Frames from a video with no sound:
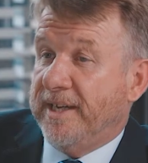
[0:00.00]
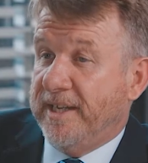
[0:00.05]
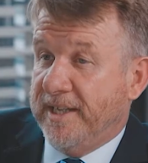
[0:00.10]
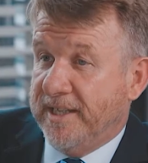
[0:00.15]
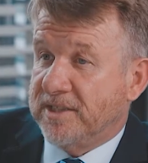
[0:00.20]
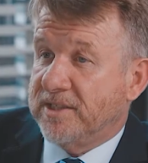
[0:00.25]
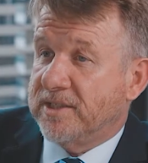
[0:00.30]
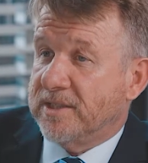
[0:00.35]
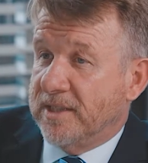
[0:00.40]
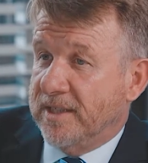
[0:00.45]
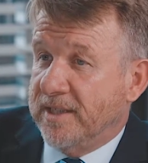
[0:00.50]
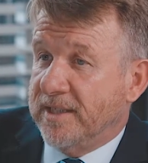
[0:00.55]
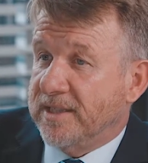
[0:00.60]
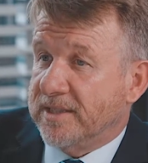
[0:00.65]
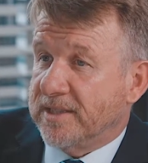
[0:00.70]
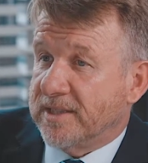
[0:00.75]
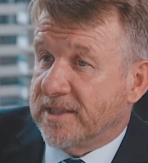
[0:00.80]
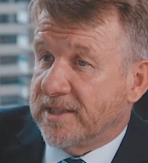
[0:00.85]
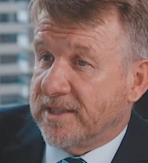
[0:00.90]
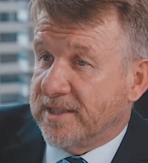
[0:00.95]
it is
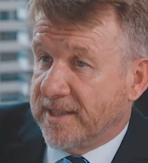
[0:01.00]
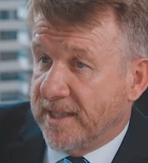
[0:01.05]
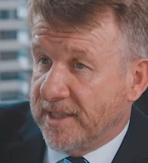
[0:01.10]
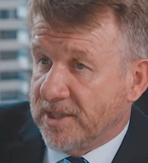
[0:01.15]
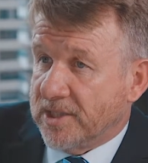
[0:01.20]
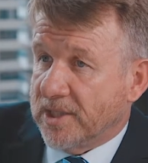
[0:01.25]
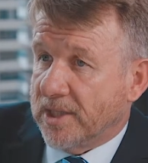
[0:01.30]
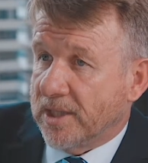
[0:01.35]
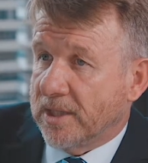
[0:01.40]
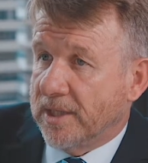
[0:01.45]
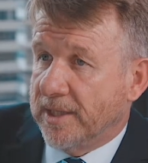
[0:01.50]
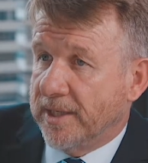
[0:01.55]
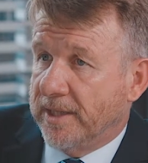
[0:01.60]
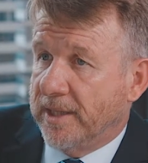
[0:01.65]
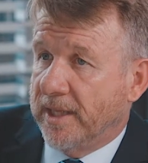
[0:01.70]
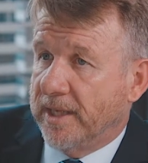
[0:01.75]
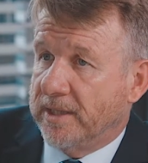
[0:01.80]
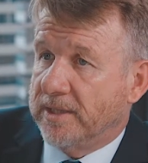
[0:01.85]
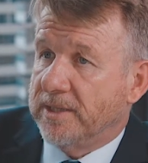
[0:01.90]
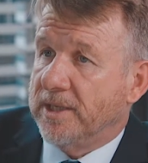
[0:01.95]
essentially
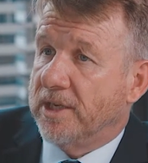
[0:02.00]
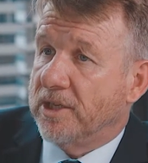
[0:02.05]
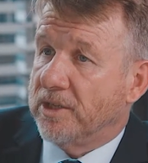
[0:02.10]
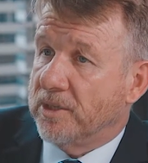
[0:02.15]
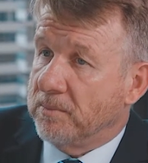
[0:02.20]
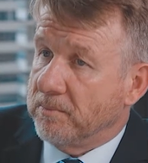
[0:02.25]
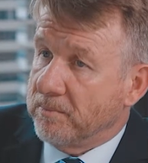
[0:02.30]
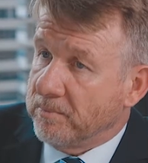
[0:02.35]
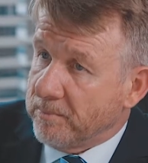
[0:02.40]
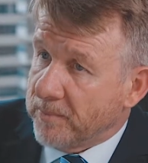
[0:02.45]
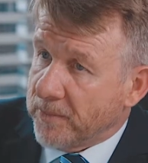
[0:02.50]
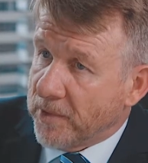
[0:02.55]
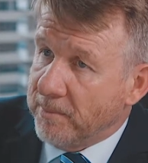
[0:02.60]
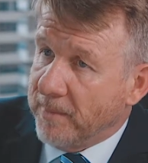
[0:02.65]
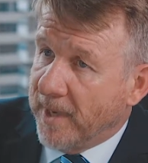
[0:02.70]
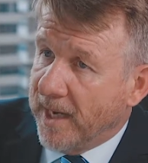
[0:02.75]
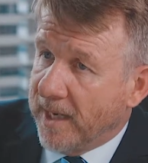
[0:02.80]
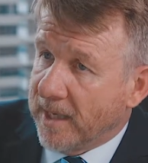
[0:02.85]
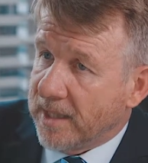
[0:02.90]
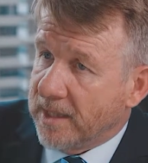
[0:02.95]
that, the
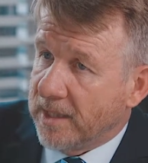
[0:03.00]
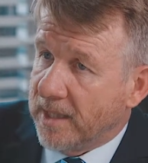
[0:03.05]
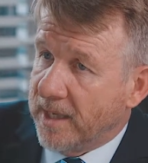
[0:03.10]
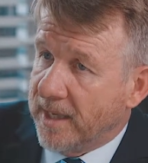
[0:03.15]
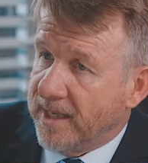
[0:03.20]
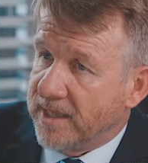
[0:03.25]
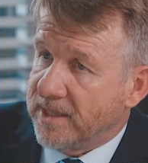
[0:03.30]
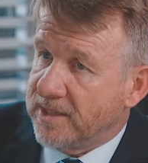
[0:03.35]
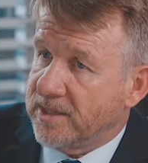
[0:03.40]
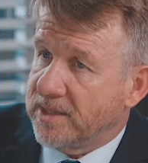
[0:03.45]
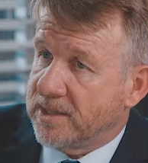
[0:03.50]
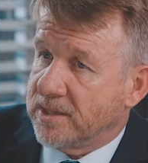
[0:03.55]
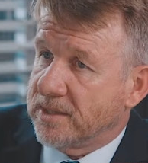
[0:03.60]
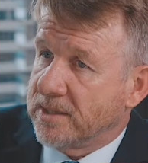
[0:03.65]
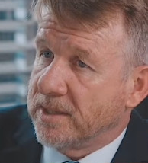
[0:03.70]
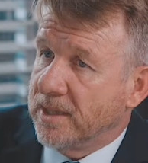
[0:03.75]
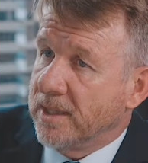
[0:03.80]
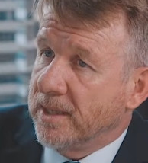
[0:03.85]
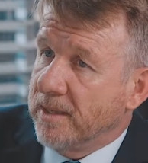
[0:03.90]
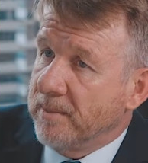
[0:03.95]
market has
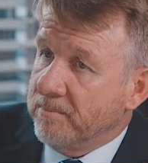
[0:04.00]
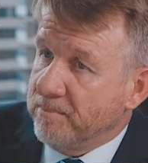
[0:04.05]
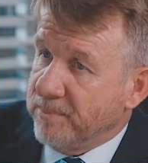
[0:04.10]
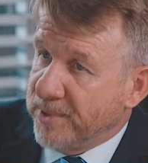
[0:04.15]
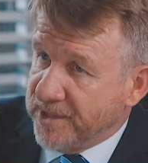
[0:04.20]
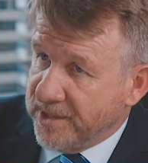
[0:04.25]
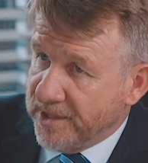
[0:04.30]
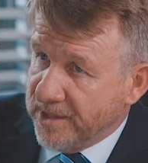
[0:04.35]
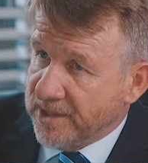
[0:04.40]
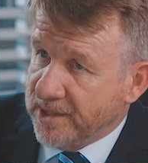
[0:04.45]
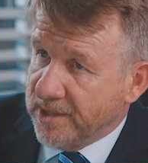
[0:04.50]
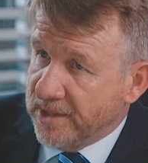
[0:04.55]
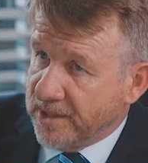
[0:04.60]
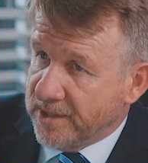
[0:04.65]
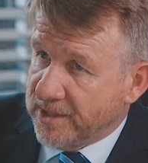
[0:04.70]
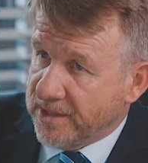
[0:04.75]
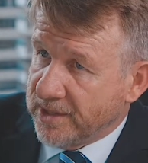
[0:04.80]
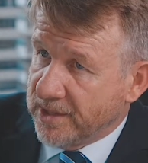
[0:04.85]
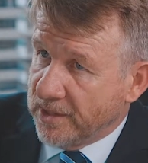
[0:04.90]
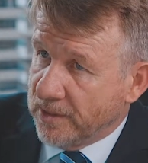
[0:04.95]
positioned
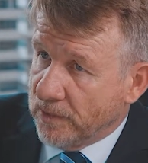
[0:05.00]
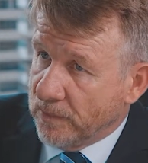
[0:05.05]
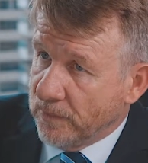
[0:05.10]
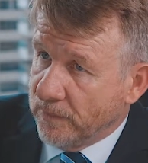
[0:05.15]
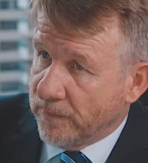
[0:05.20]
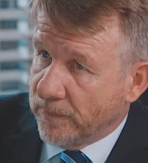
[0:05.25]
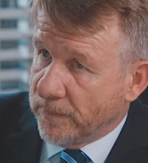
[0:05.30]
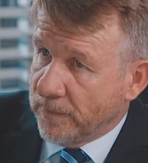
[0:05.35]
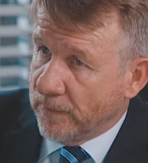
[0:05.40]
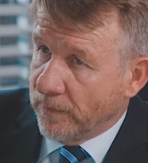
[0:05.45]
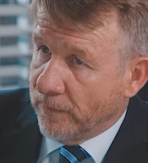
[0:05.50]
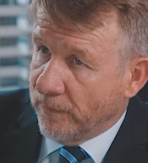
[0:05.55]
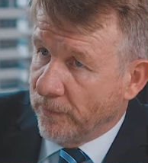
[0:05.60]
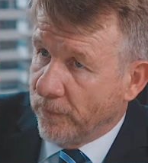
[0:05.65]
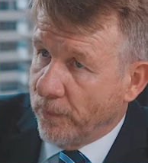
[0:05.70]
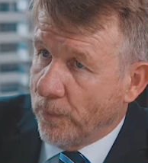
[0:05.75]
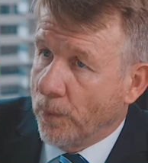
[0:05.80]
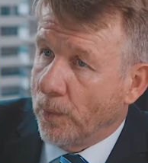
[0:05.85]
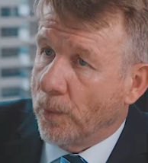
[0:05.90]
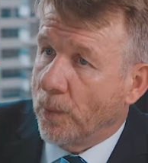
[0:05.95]
itself
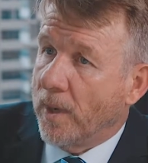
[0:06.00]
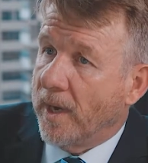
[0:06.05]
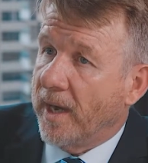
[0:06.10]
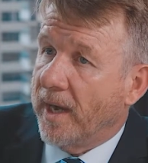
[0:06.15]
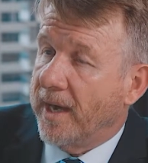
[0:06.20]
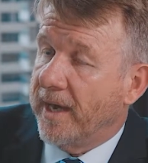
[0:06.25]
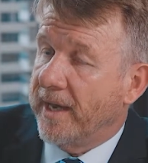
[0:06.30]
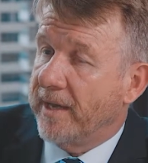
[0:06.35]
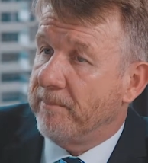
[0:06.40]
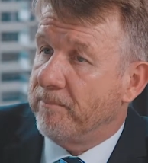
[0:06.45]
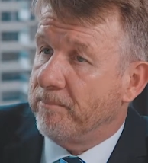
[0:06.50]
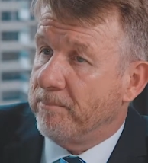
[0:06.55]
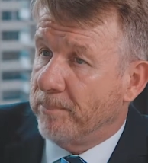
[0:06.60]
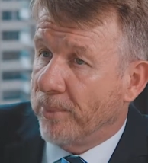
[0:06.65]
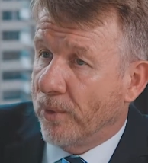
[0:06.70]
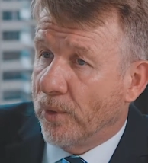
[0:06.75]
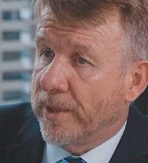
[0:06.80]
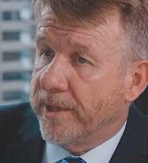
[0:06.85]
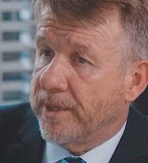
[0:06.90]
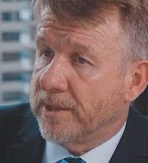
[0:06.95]
for a
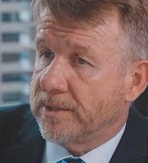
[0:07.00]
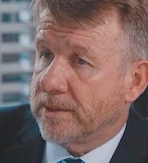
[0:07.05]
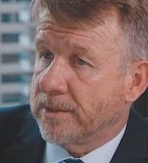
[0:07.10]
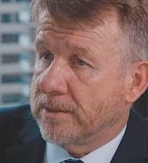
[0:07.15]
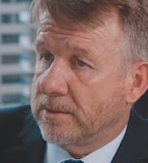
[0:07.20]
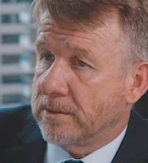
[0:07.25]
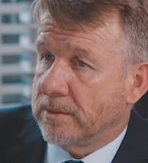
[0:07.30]
buoyant